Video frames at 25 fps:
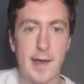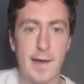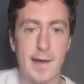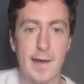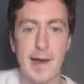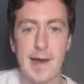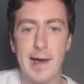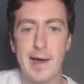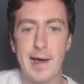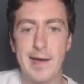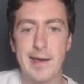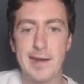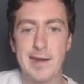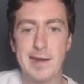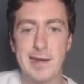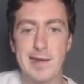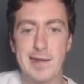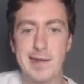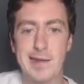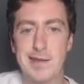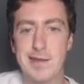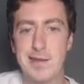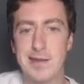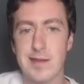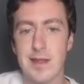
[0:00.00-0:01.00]
and
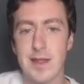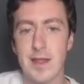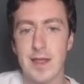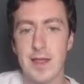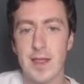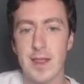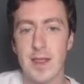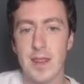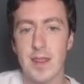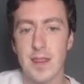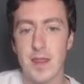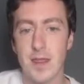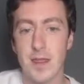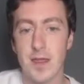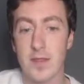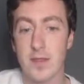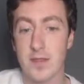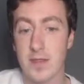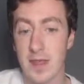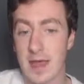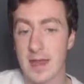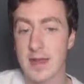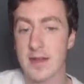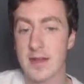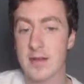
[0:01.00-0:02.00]

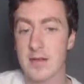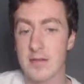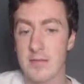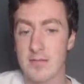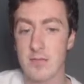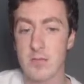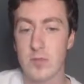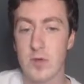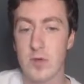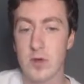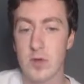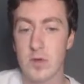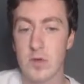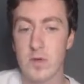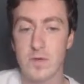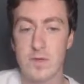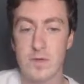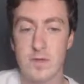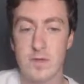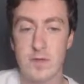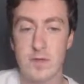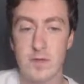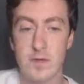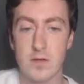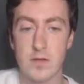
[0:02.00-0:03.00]
that move
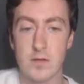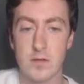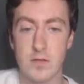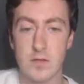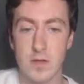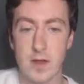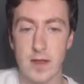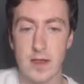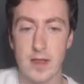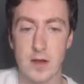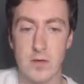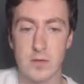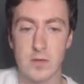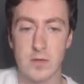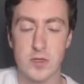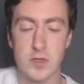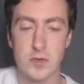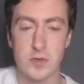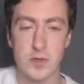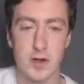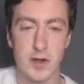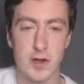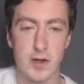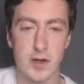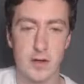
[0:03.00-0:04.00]
to, you know,
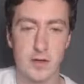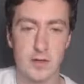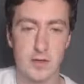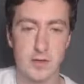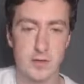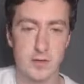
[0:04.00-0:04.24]
double our